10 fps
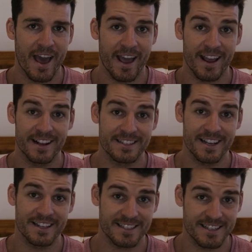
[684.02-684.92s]
and it
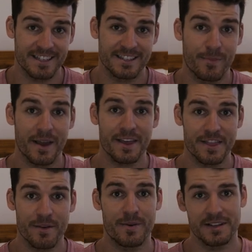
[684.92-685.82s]
is said to be
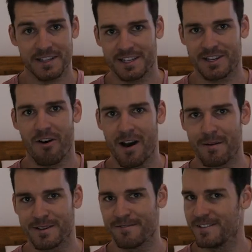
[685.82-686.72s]
the busiest
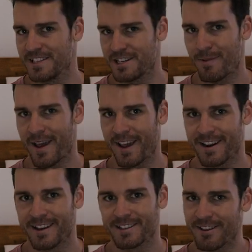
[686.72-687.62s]
time to visit Japan.
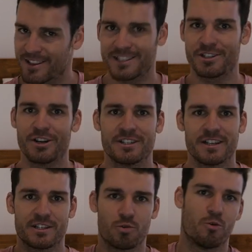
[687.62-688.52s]
So this is
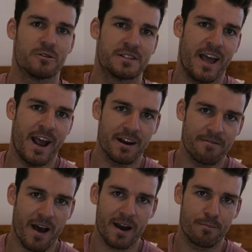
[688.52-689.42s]
usually towards the end of
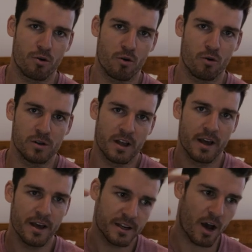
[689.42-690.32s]
April,
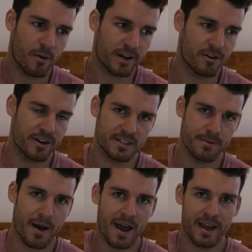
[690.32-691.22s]
going on into
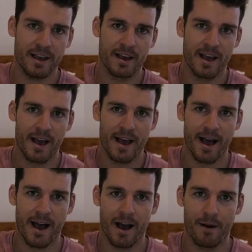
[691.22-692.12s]
May.
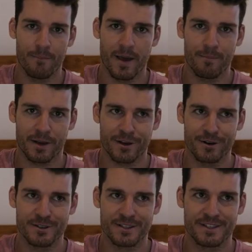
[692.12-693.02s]
Um, and
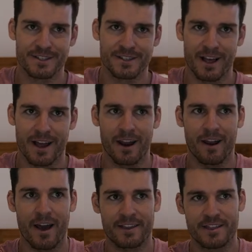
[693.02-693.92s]
because
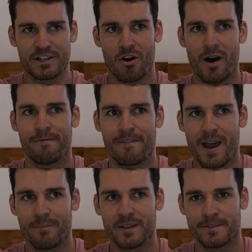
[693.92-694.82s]
like the time
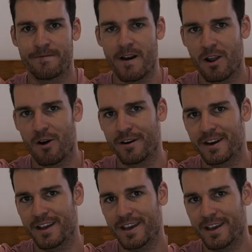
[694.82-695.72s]
frame this fell
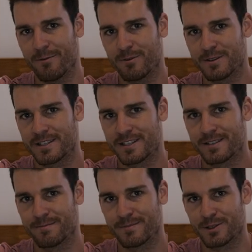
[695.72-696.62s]
on, it
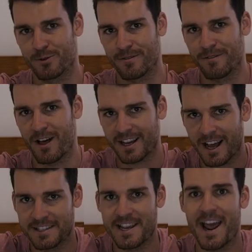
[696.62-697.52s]
was sort of like
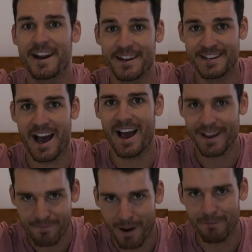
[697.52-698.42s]
a ten
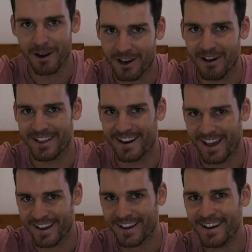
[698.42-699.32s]
day public holiday.